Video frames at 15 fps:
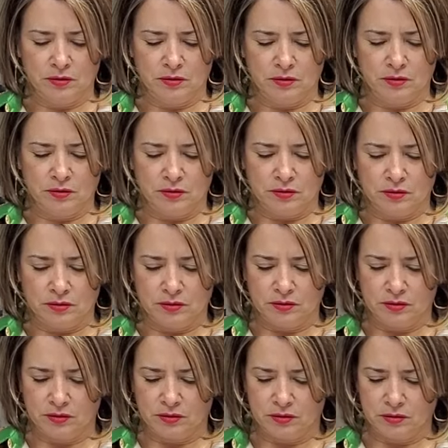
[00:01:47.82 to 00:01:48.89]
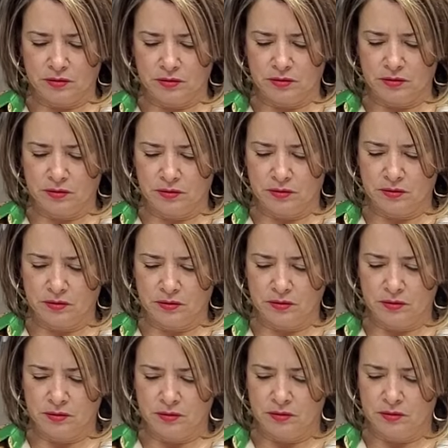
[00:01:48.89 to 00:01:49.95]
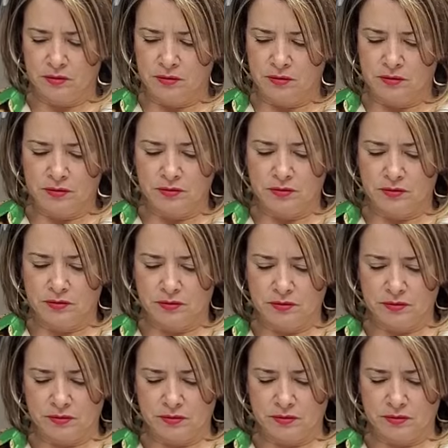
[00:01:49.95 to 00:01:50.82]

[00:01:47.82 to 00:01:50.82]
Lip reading: No words are spoken by the person on screen.